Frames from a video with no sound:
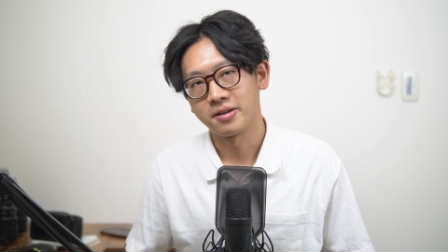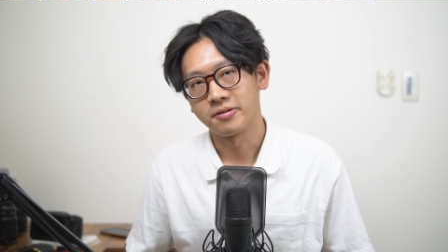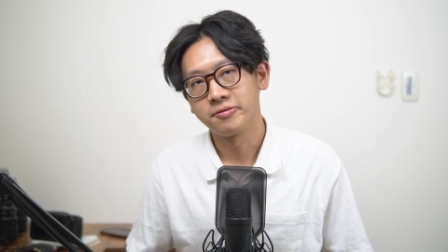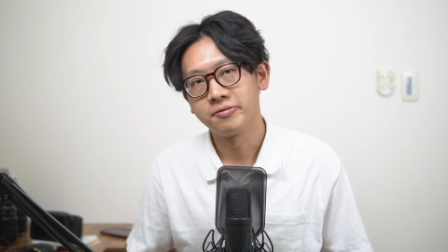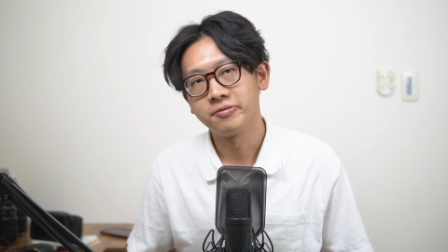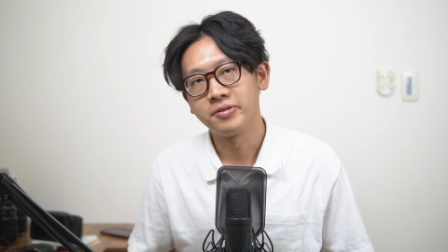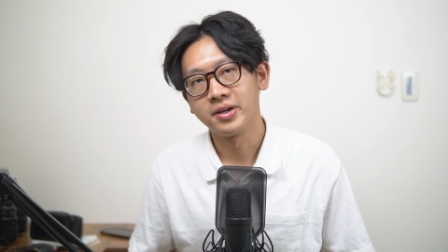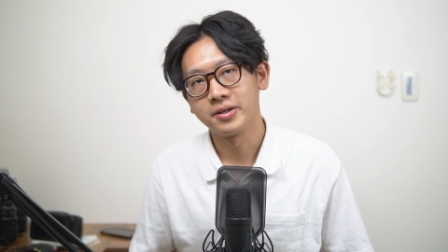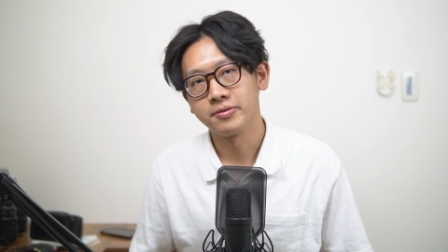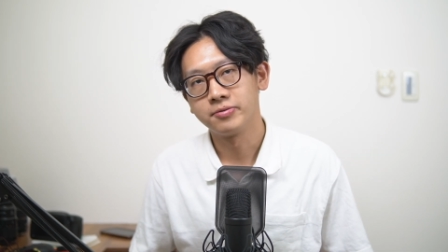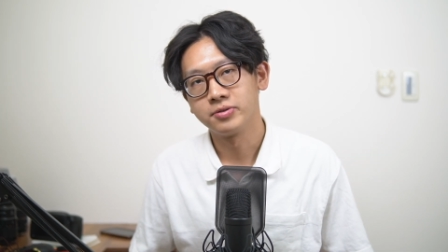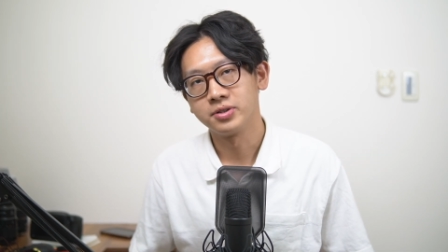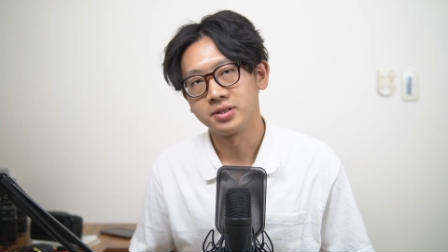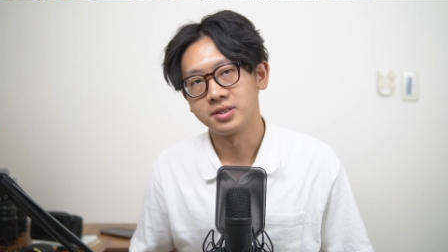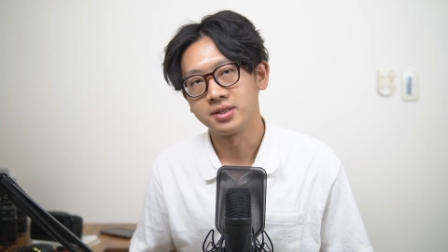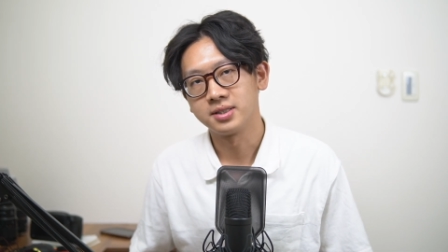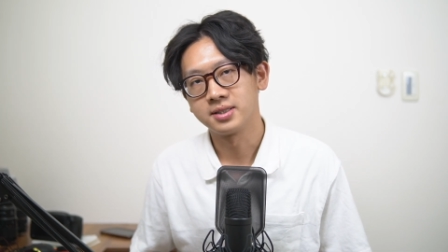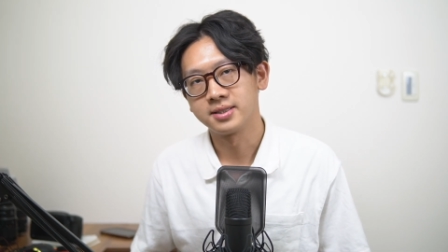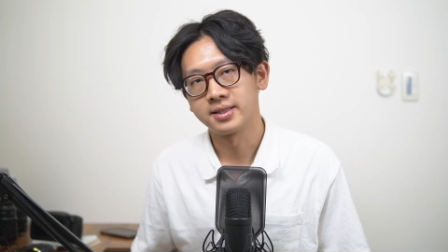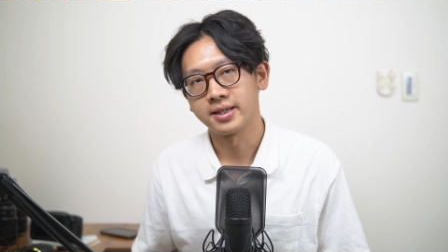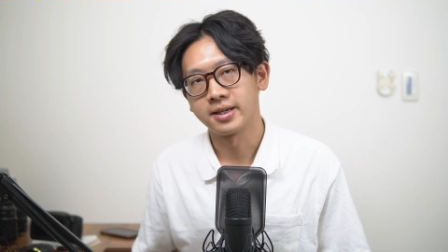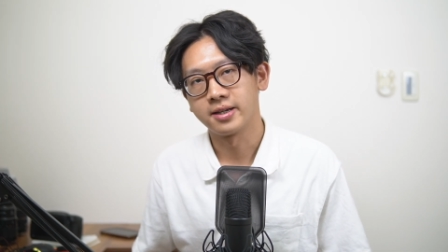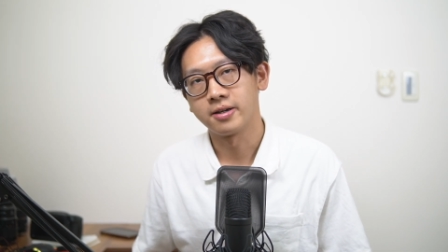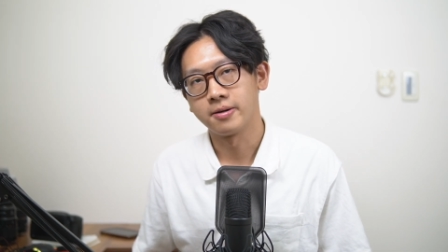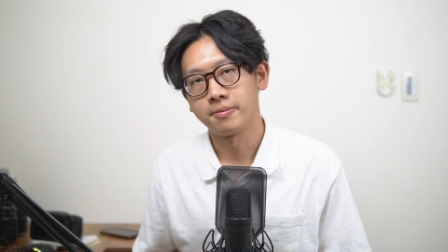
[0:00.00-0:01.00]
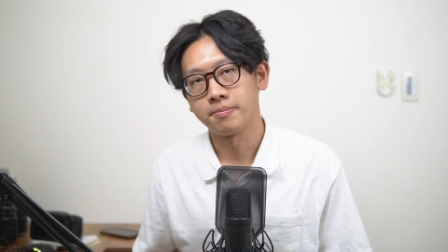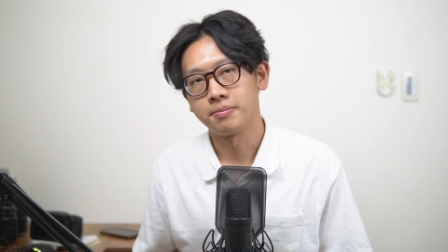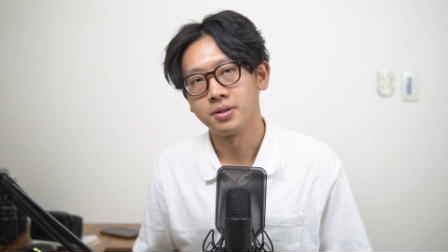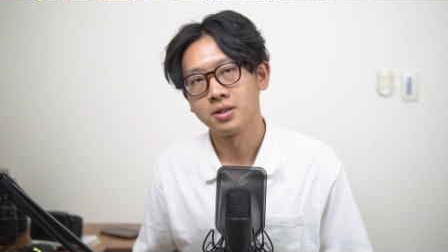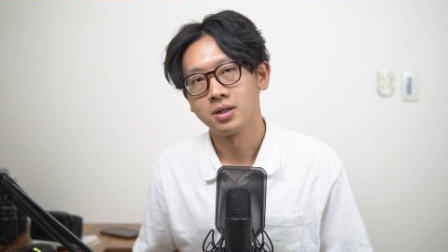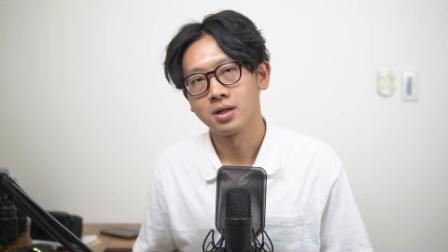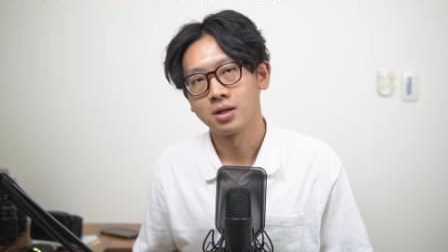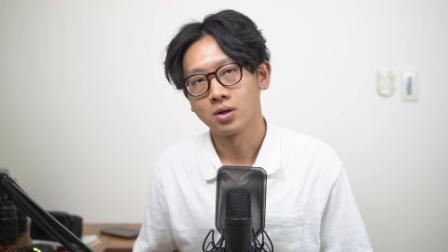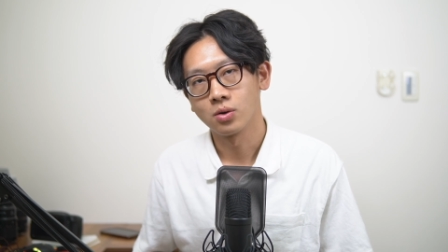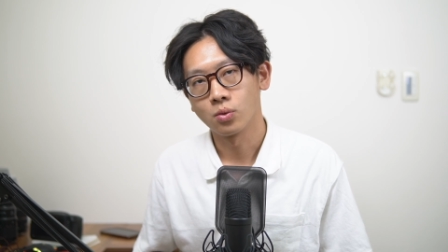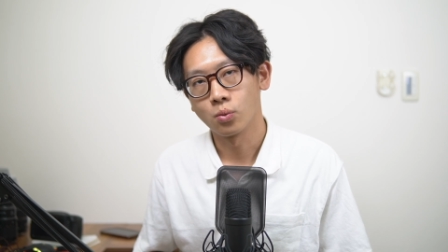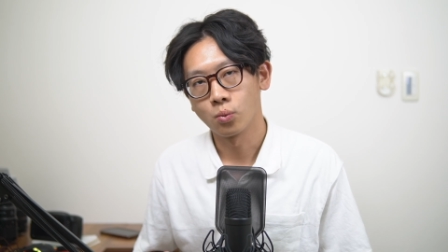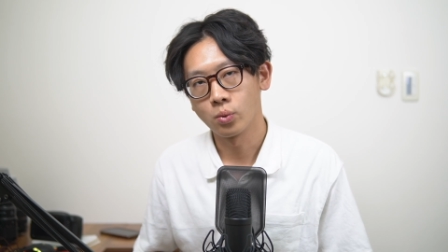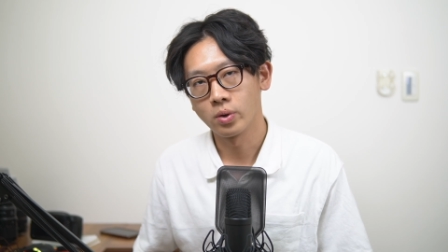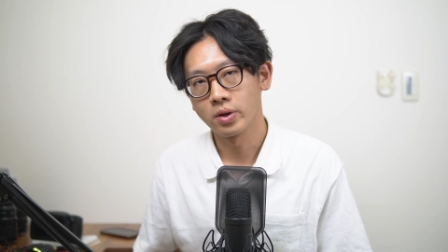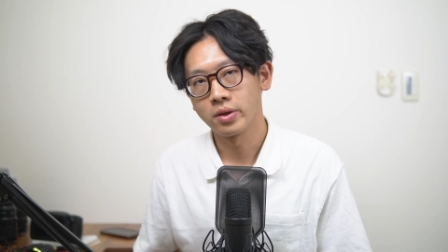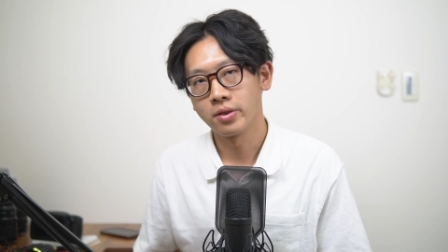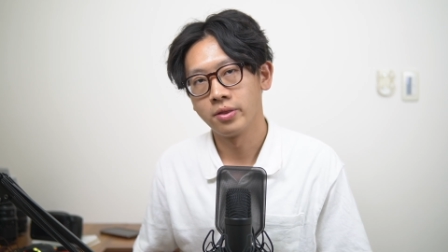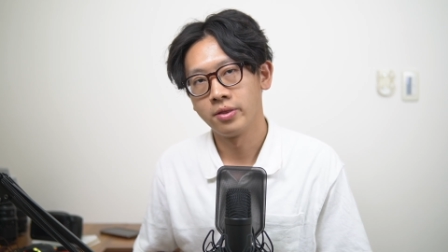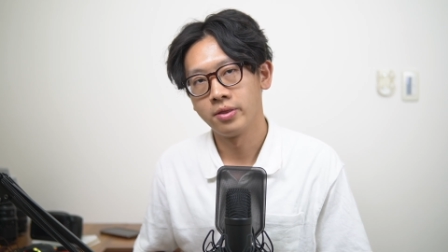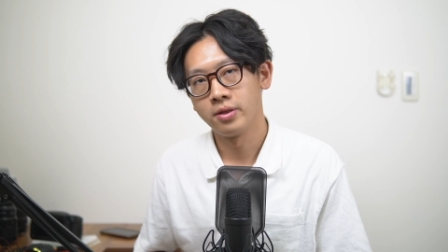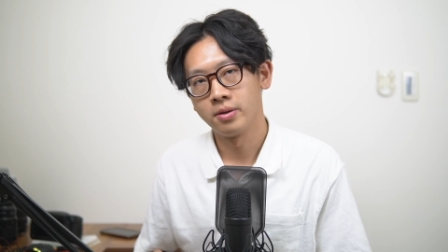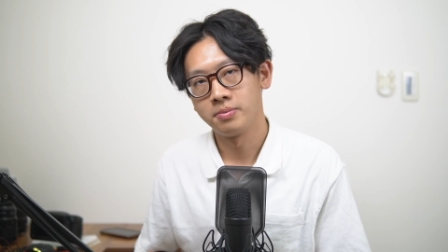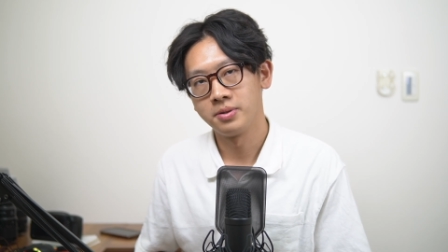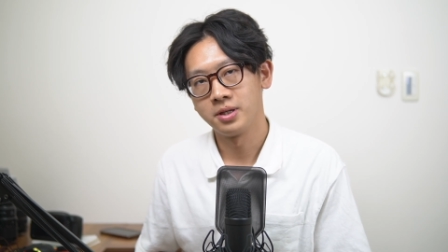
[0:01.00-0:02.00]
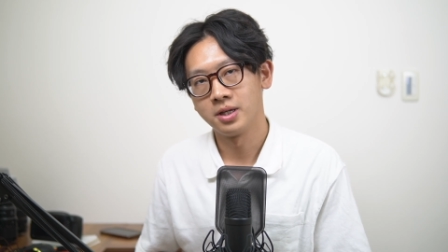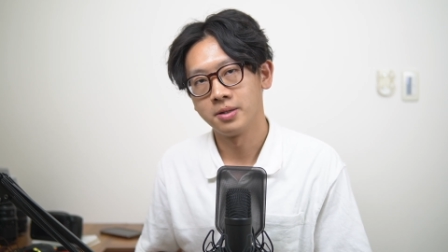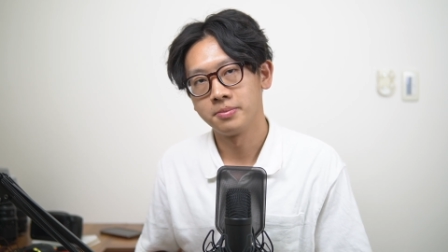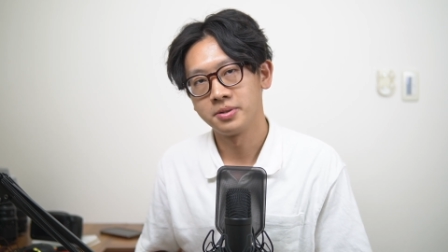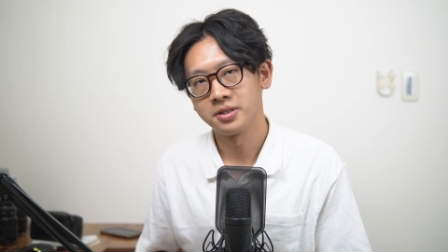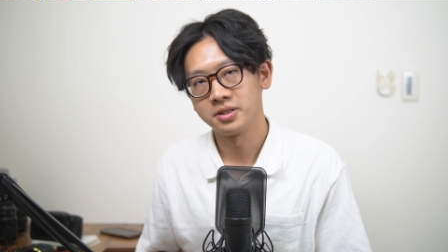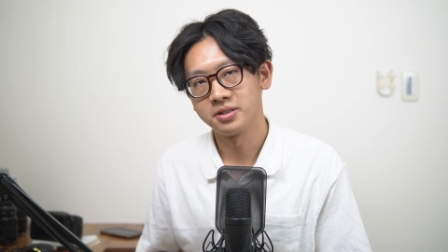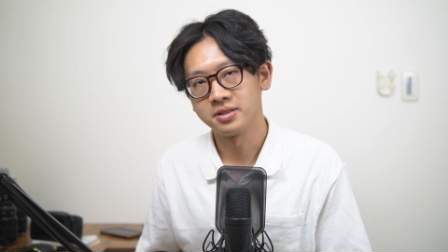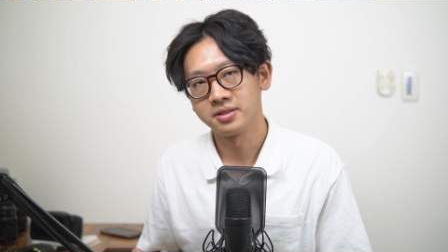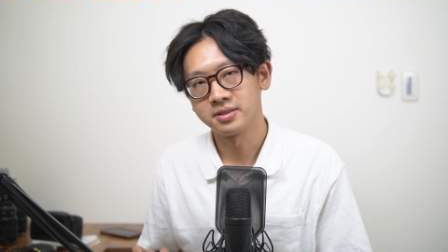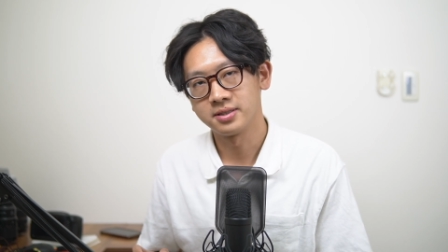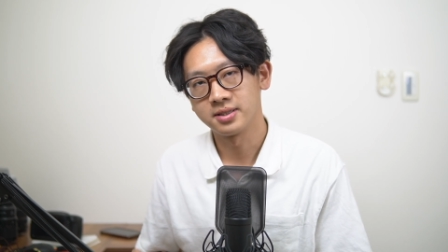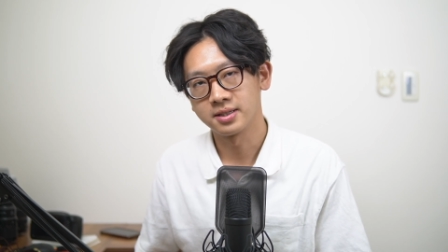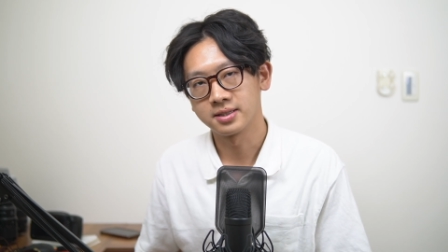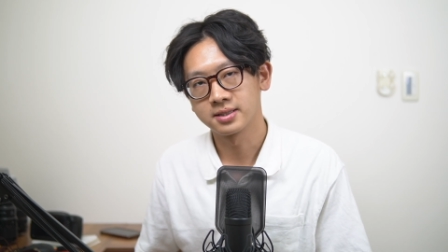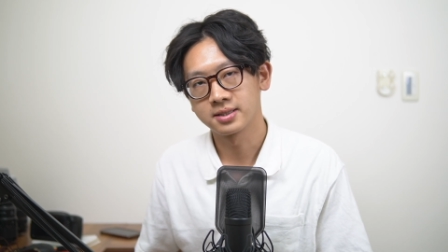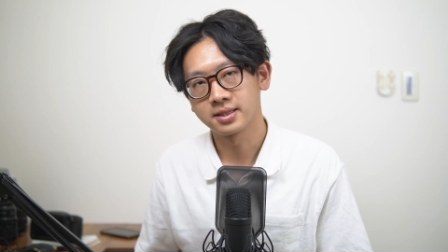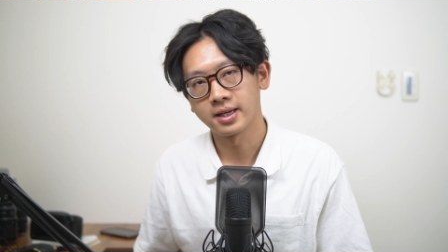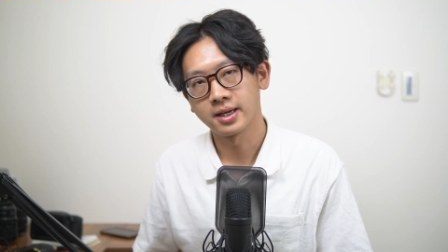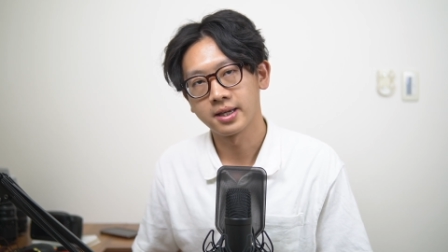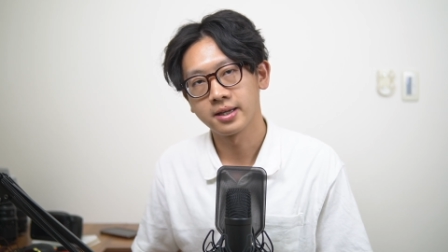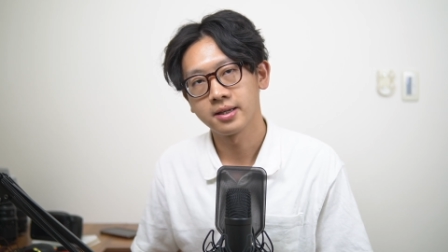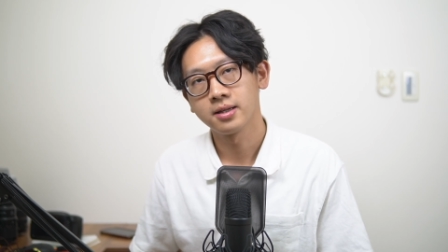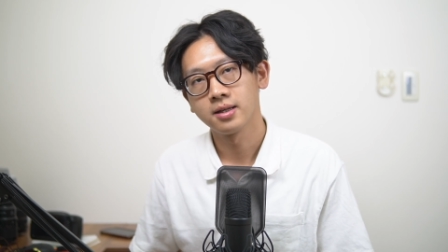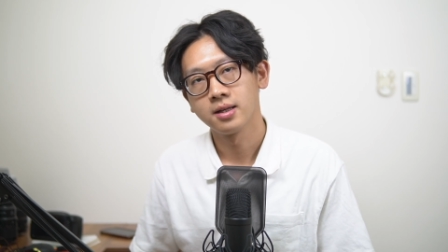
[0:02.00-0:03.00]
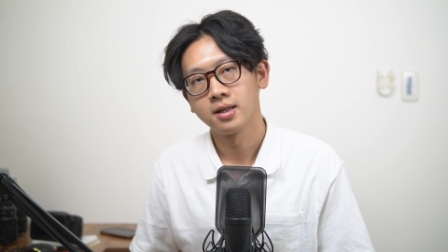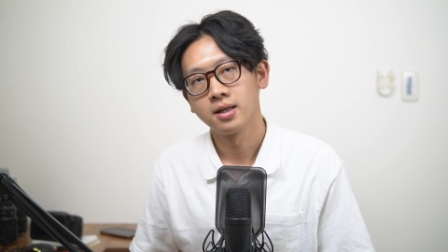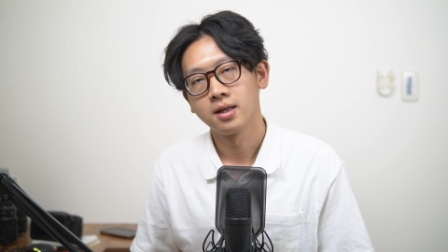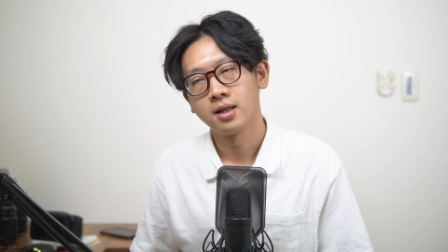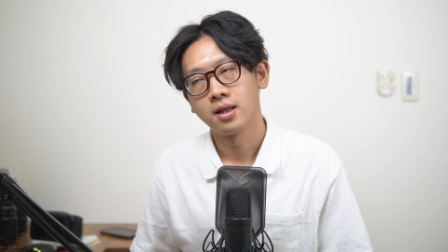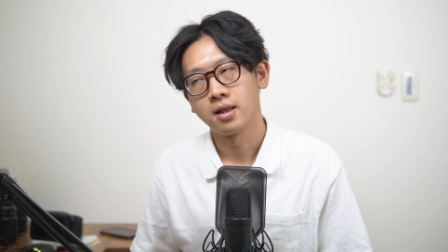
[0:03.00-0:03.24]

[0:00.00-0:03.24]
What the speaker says: favorite setup with the BMPCC6K